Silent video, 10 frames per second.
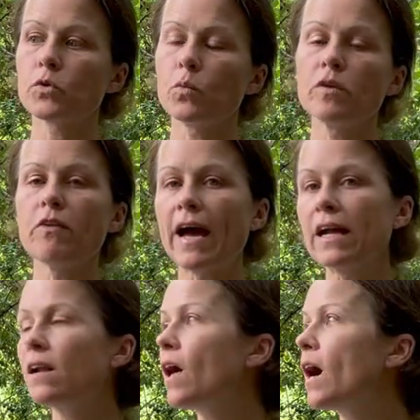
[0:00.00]

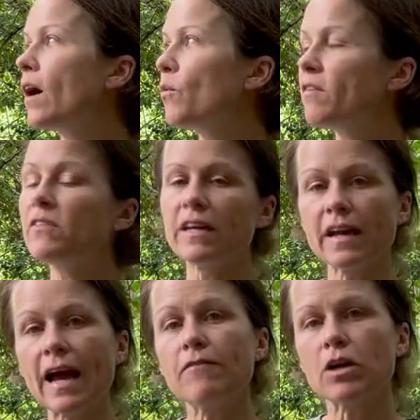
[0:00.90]
We did
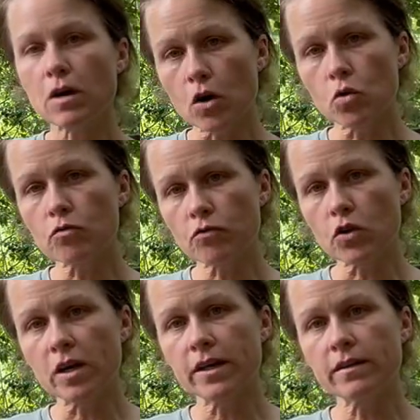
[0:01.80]
have a cold
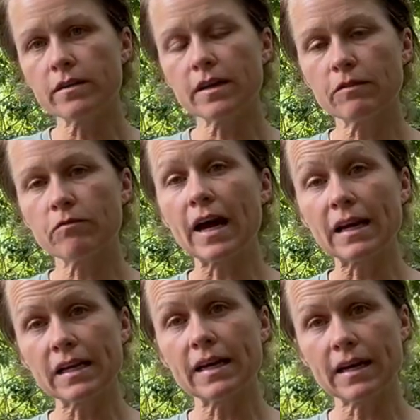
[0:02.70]
front that
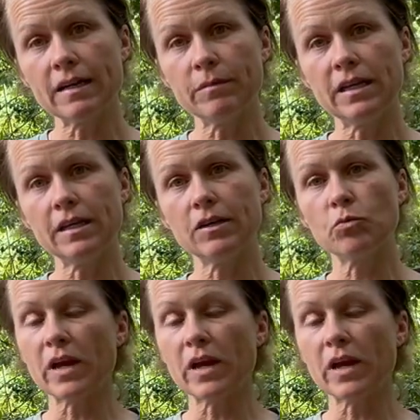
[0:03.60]
finally came in.